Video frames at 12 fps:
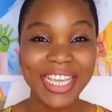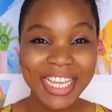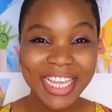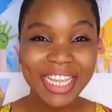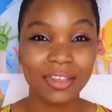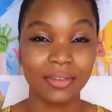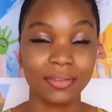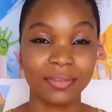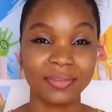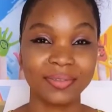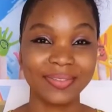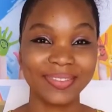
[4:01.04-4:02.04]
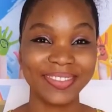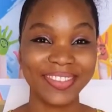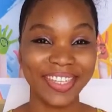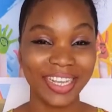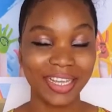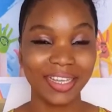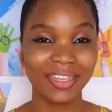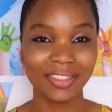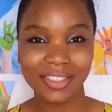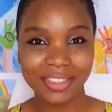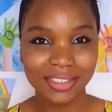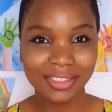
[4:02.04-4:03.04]
E.
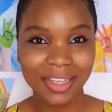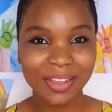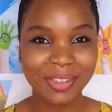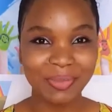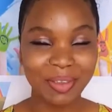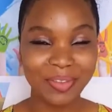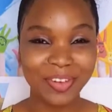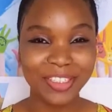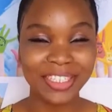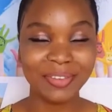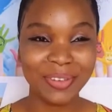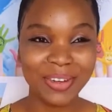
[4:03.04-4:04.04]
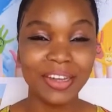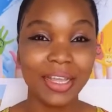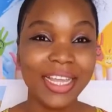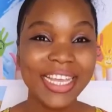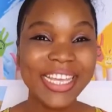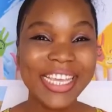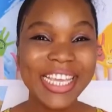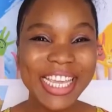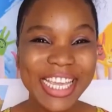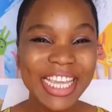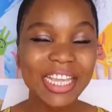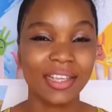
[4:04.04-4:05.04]
Okay, this sounds a bit funny, but
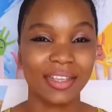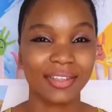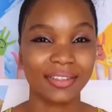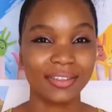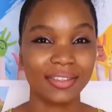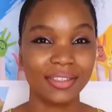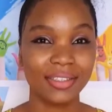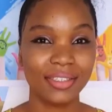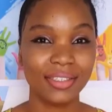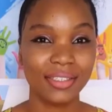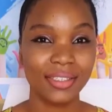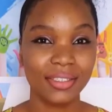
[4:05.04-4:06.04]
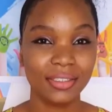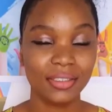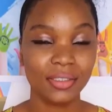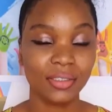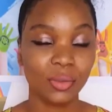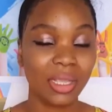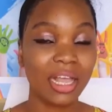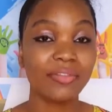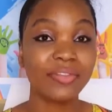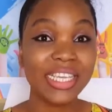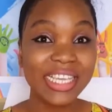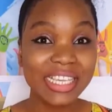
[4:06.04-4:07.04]
E. So we
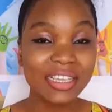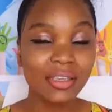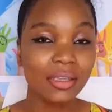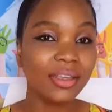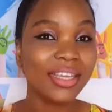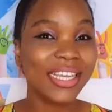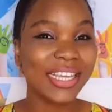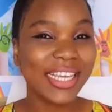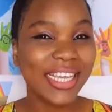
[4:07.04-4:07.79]
have E.